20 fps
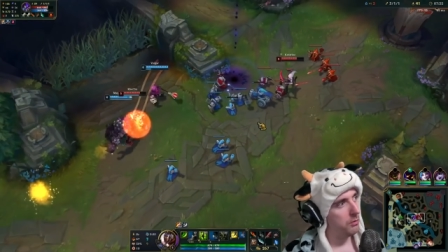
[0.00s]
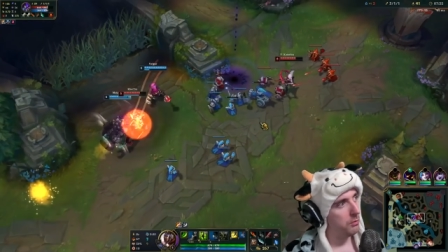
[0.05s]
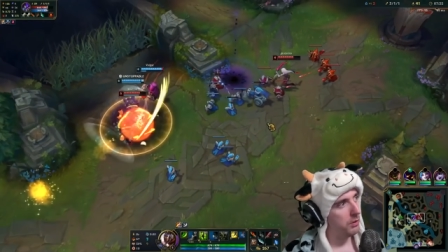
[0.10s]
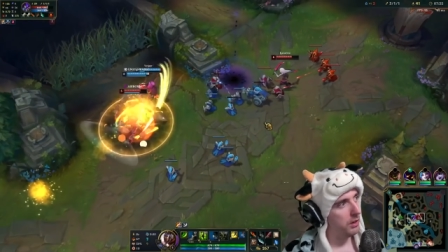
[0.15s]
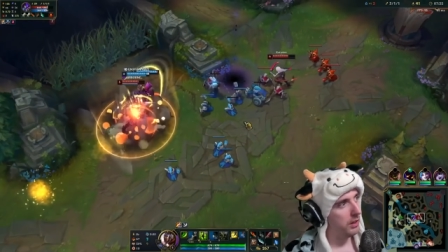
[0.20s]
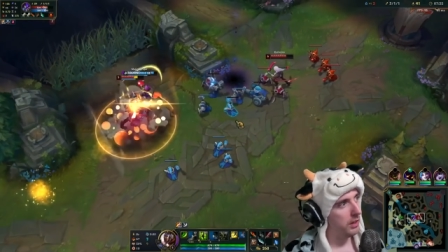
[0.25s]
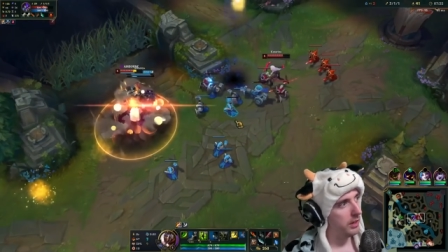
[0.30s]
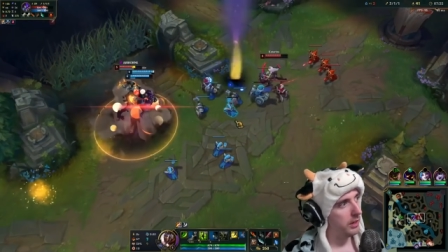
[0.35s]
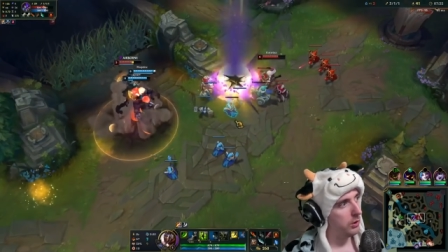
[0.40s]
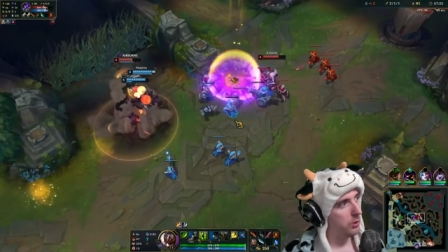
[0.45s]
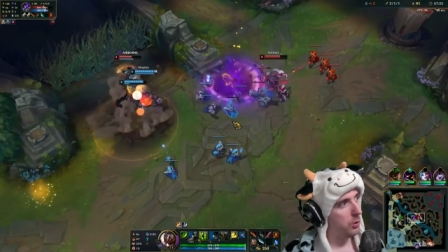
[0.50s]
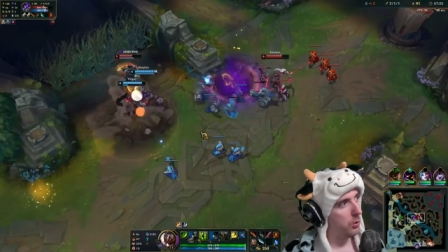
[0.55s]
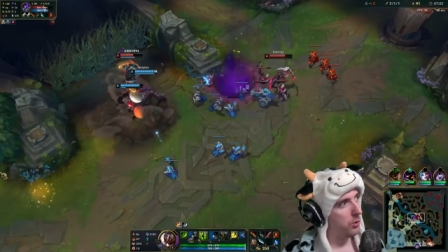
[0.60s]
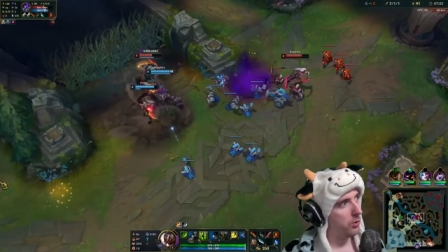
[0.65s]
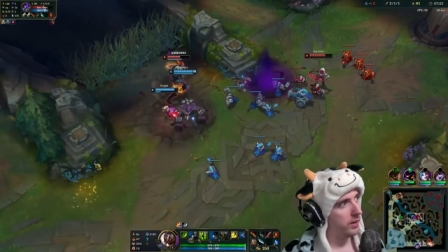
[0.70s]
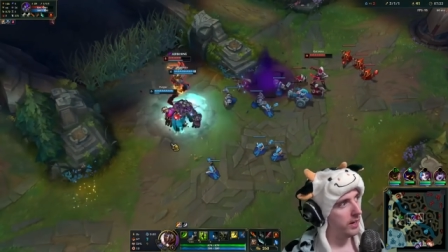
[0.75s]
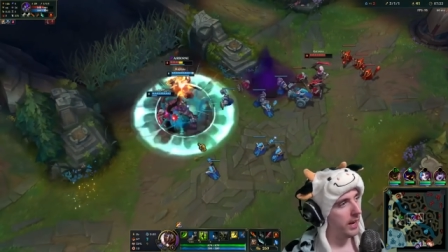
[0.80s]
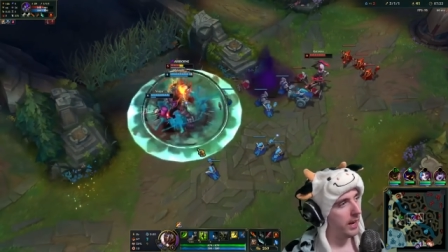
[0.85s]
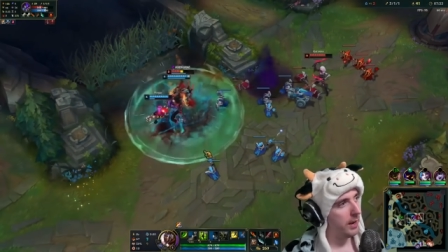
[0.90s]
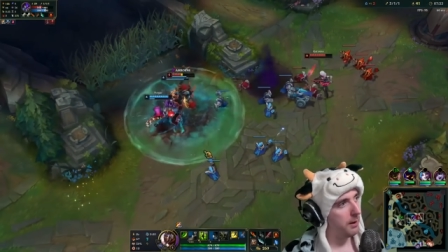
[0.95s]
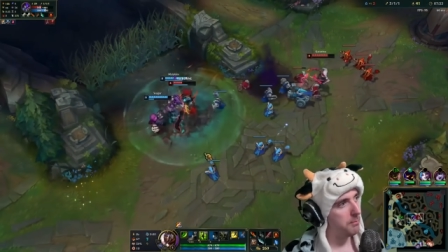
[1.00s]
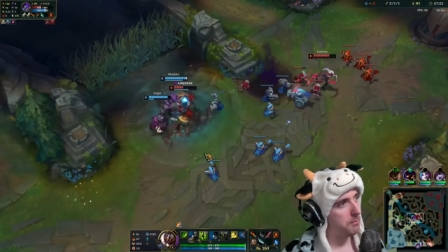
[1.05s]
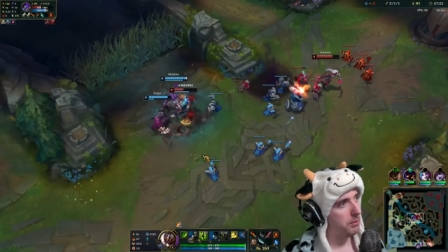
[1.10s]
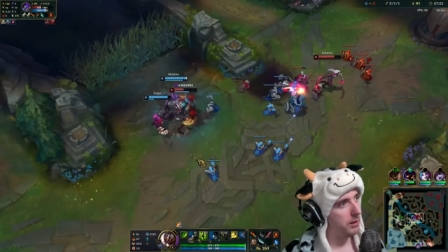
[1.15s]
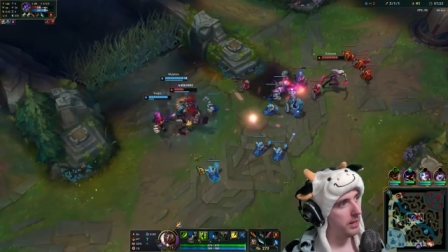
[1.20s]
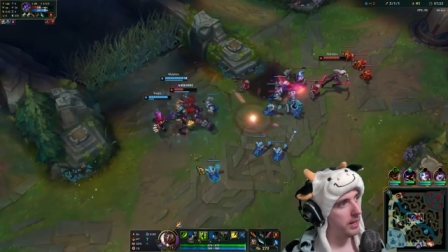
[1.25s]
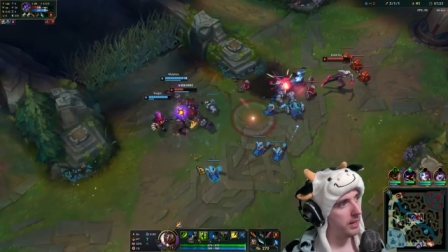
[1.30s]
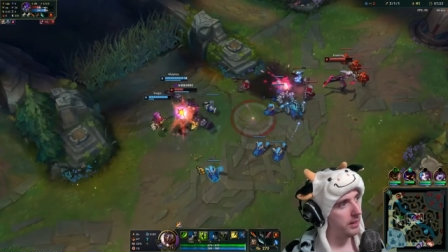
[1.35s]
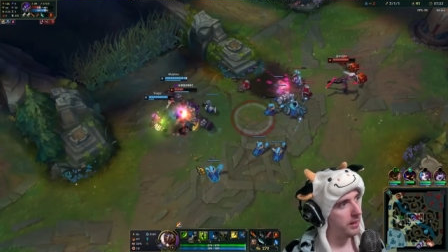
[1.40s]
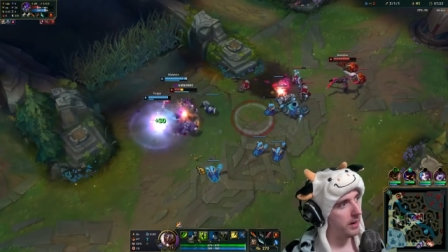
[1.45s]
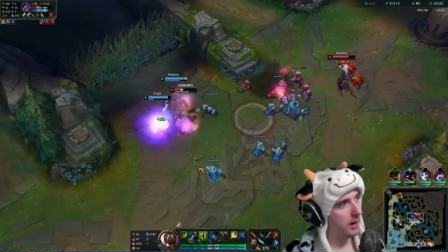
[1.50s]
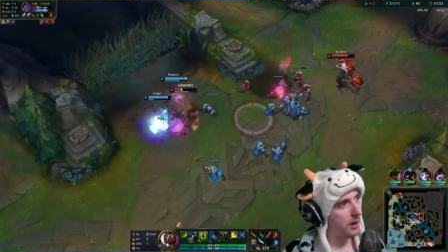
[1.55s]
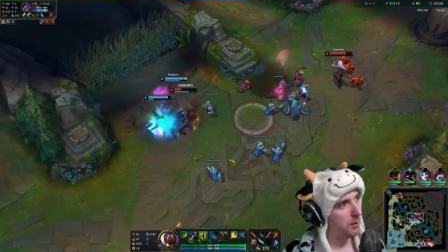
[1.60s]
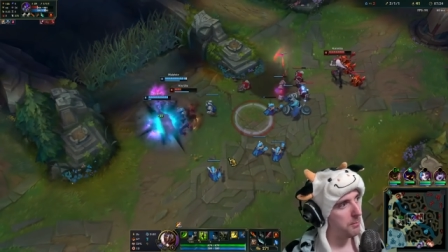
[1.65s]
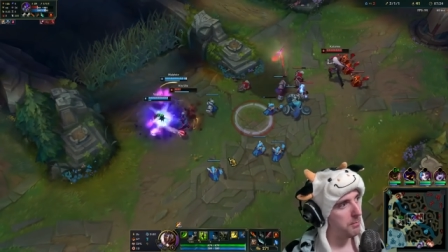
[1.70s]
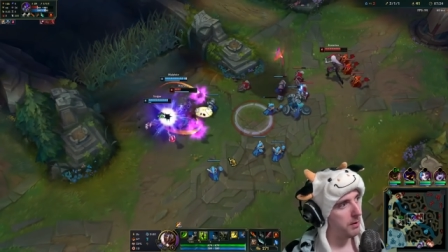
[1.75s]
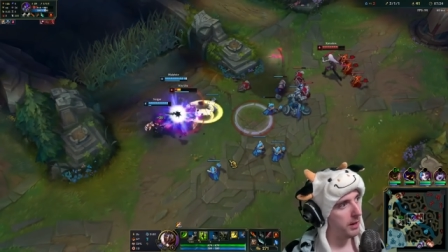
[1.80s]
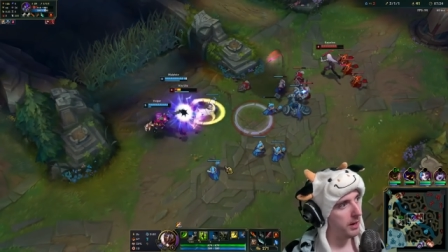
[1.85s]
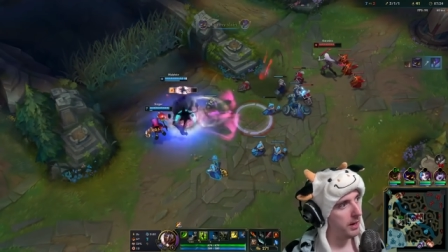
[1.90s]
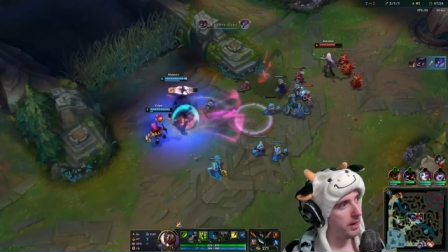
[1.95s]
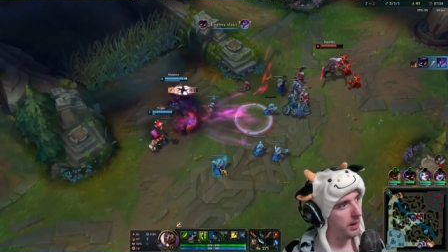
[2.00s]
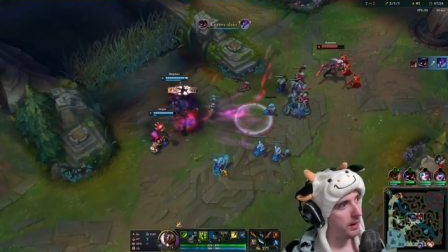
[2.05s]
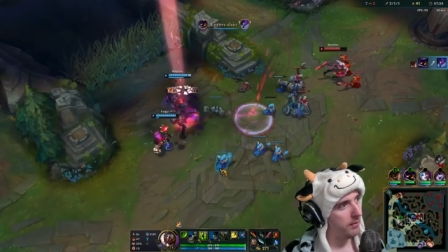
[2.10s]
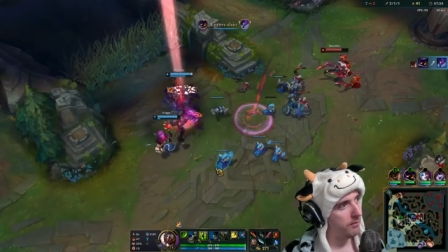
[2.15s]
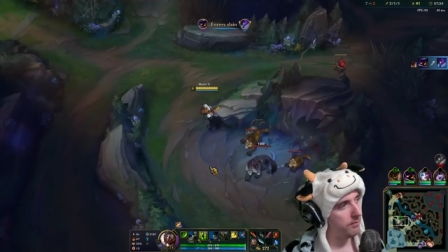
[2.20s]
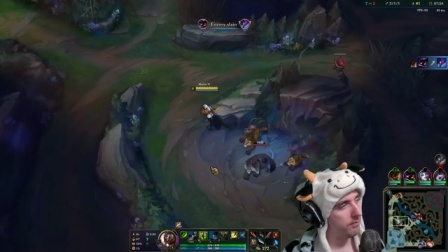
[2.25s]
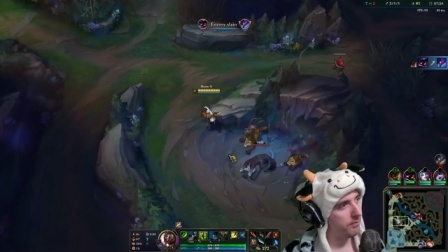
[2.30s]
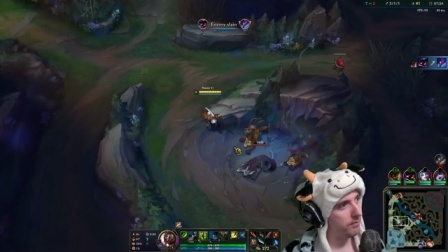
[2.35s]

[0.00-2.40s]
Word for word: really cool gameplay there, but, um,